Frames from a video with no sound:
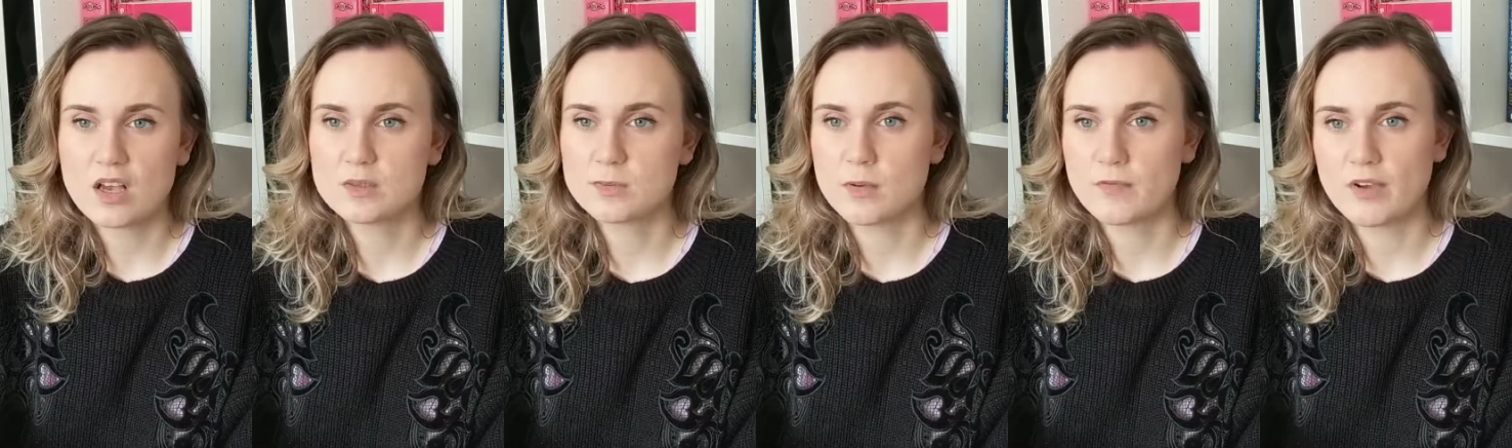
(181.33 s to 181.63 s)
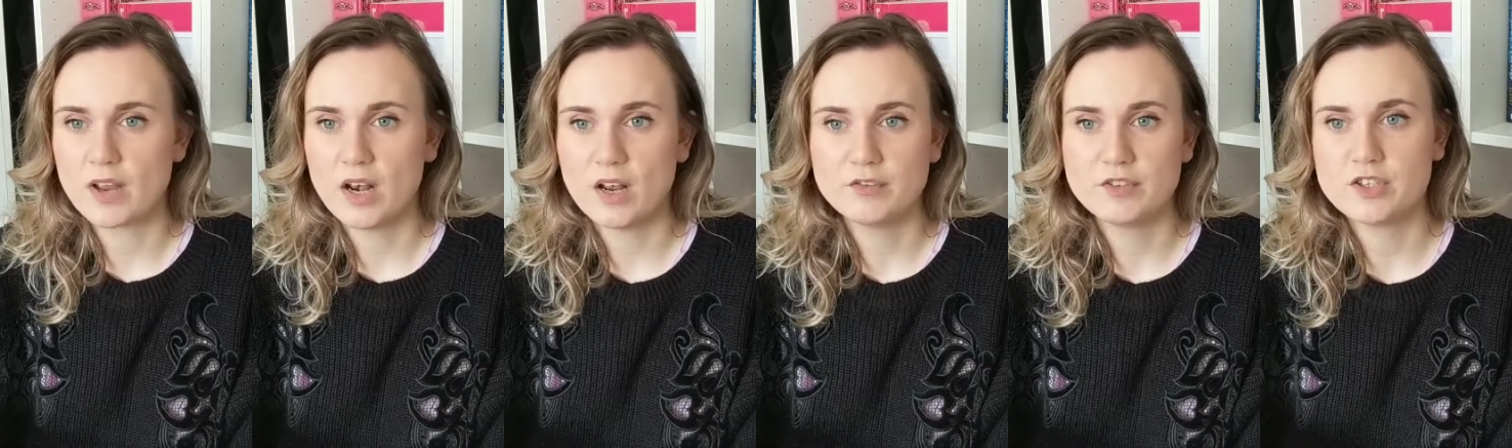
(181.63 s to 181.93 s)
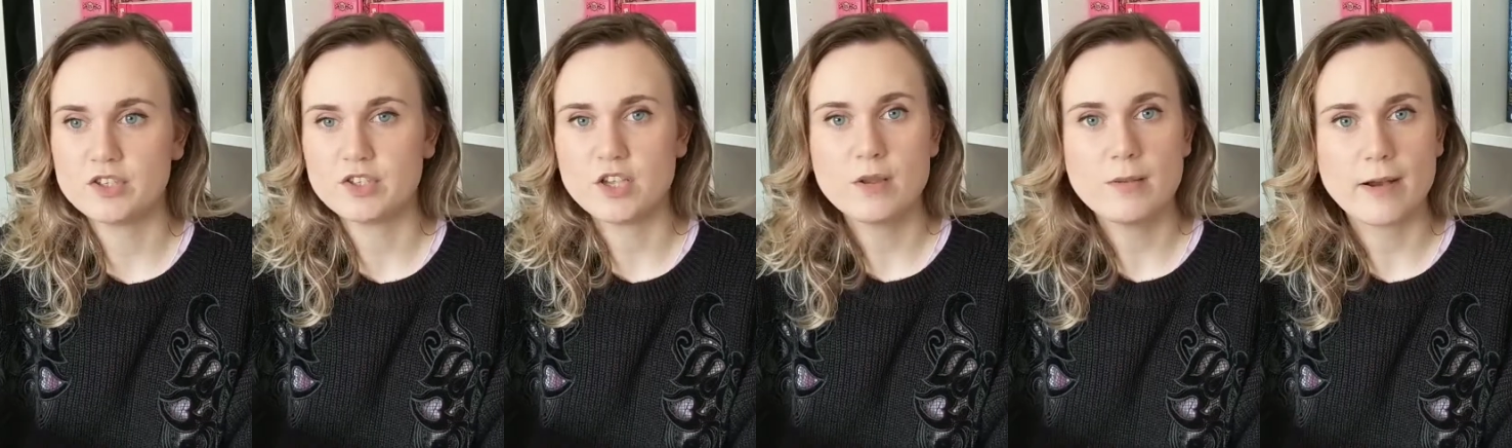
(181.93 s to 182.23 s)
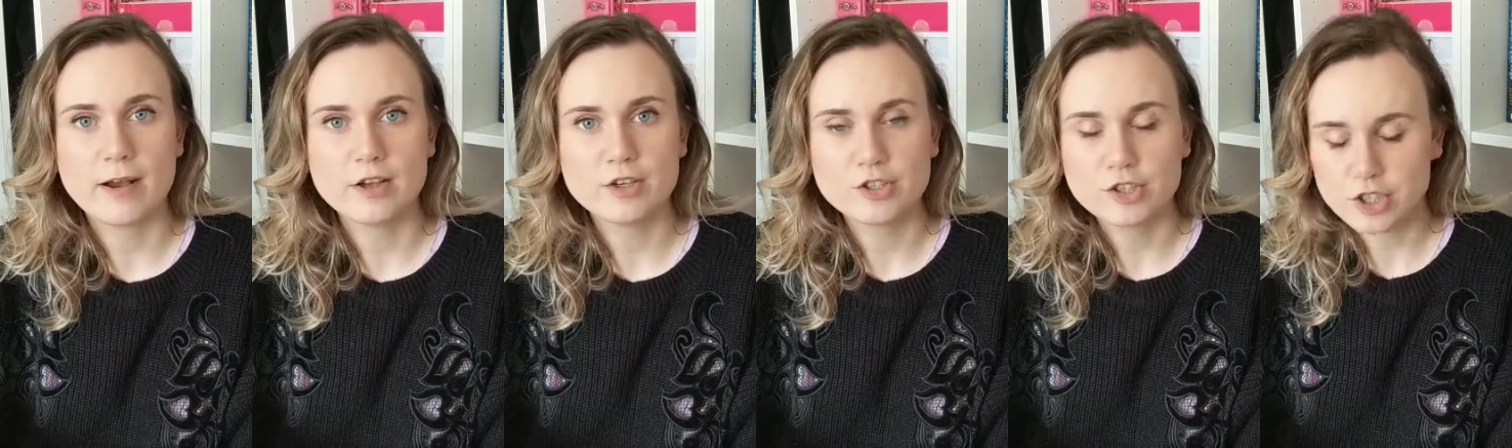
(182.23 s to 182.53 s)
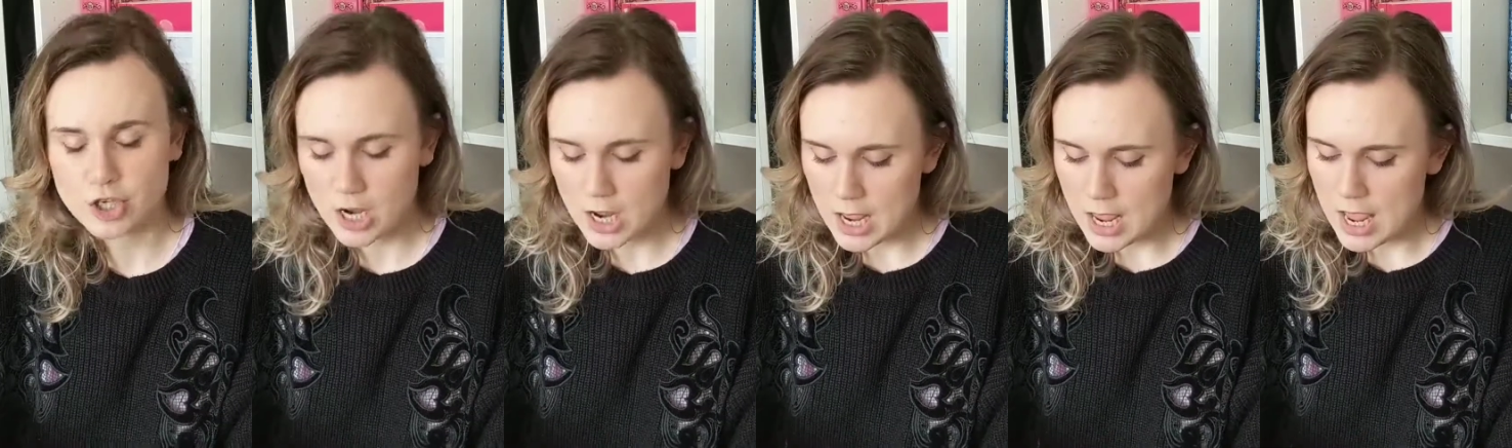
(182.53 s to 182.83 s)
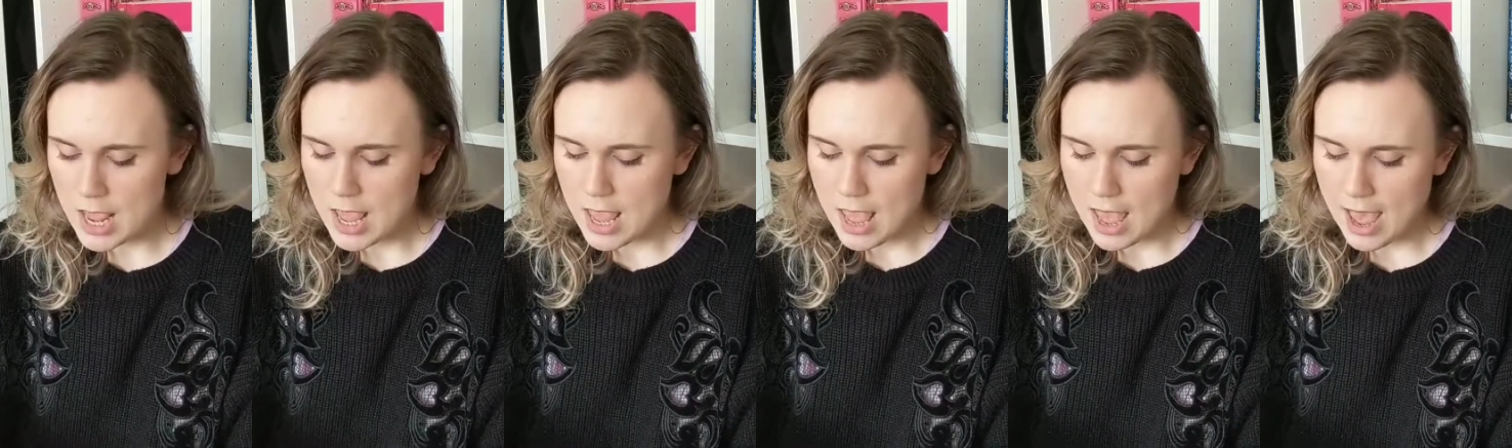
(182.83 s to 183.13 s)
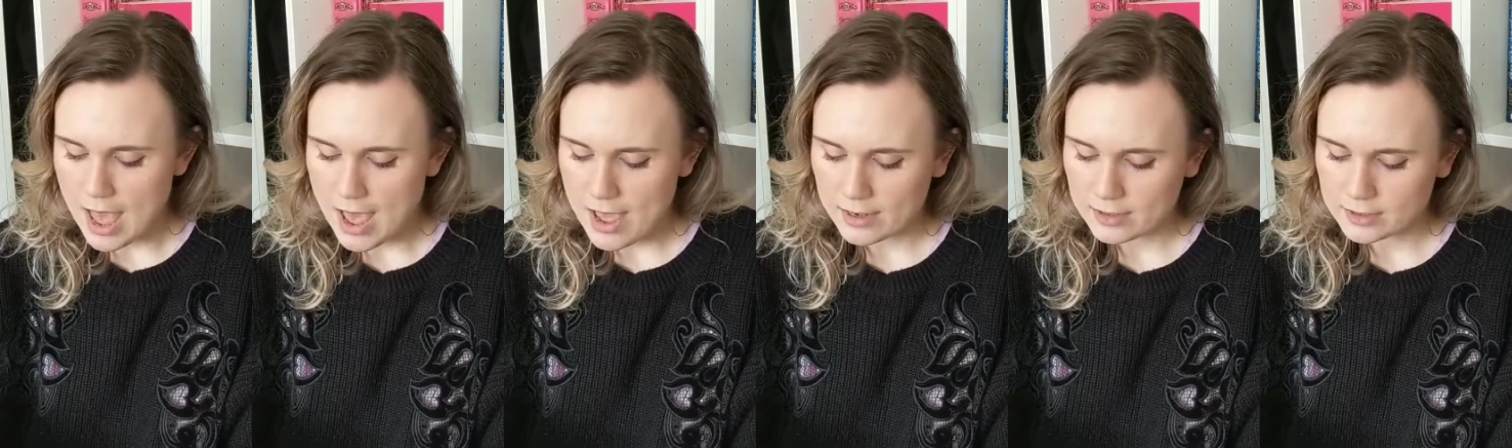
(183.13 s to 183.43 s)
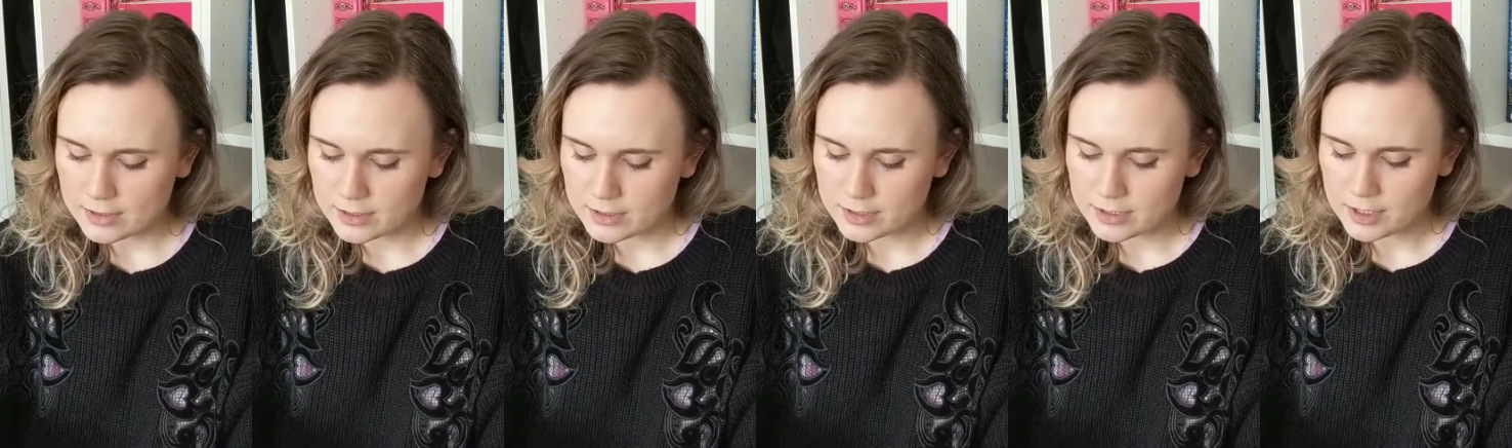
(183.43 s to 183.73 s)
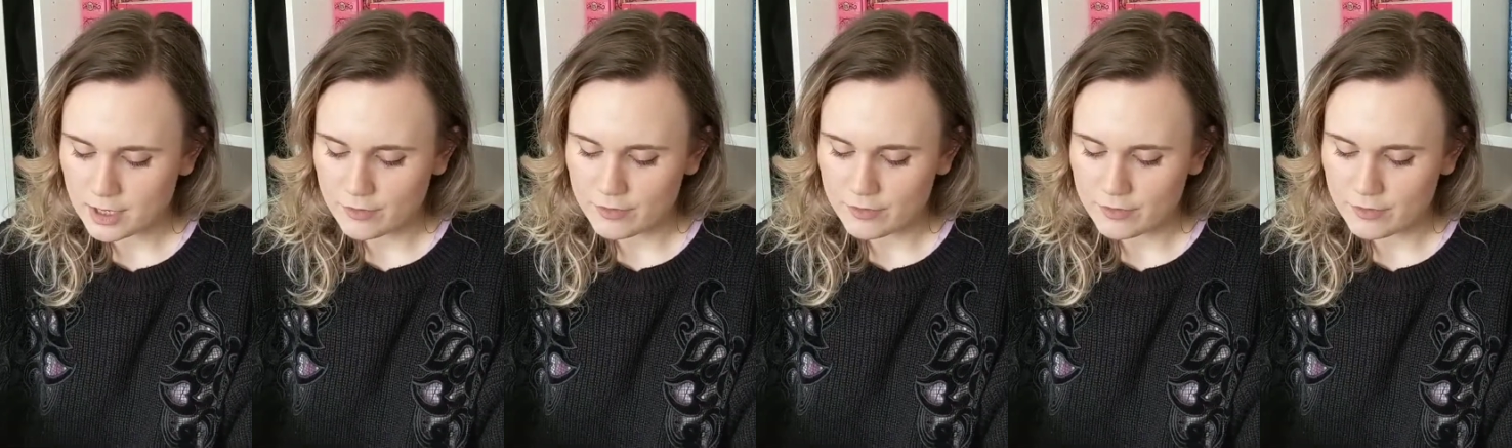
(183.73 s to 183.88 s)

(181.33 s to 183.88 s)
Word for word: last month I loved it so much and